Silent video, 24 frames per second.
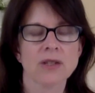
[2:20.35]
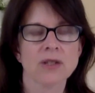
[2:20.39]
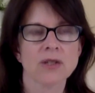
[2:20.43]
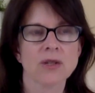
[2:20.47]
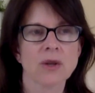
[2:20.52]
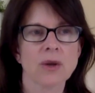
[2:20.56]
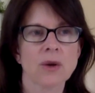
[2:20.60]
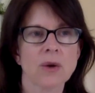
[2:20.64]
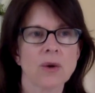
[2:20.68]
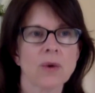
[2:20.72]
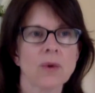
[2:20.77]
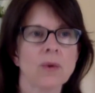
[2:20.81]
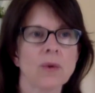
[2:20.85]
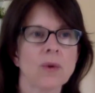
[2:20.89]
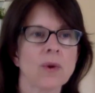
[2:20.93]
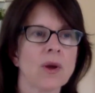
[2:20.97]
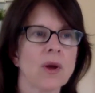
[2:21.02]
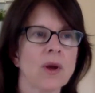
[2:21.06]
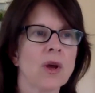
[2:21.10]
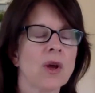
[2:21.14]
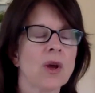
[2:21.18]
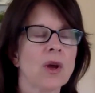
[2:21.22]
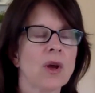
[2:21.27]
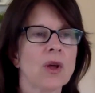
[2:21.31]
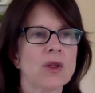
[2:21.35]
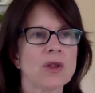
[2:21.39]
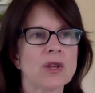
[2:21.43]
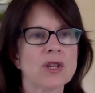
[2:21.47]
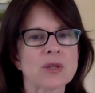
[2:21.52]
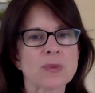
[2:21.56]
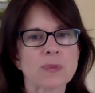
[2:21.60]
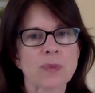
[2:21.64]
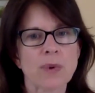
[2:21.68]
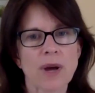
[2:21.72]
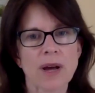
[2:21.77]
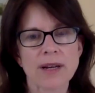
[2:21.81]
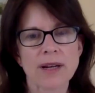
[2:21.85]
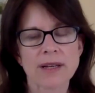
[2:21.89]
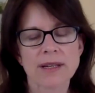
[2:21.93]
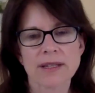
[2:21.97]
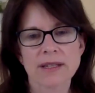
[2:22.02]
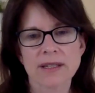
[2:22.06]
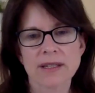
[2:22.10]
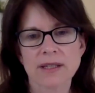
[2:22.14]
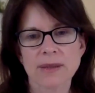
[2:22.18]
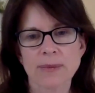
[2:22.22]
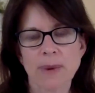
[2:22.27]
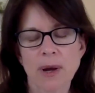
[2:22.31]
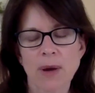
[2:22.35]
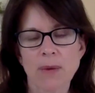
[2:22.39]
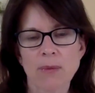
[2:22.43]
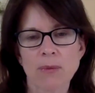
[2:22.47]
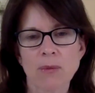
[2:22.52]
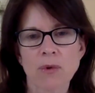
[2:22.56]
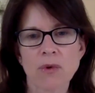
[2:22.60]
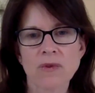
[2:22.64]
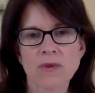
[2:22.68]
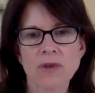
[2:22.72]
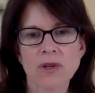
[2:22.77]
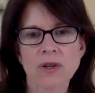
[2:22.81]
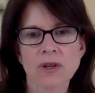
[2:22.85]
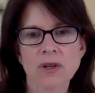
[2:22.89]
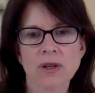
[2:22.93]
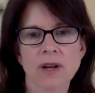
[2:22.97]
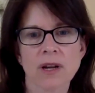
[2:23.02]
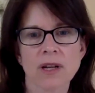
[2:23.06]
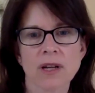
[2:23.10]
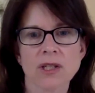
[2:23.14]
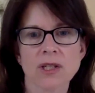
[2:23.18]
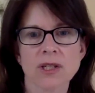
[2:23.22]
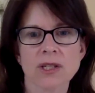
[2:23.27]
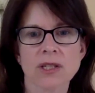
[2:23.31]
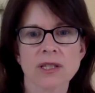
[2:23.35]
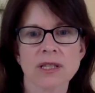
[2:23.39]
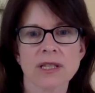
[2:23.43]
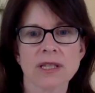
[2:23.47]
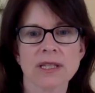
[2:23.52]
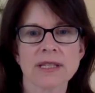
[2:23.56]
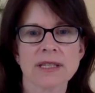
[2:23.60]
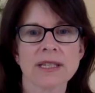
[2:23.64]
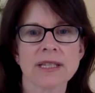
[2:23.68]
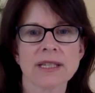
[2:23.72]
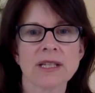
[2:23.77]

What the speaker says: So this practice is about moving your consciousness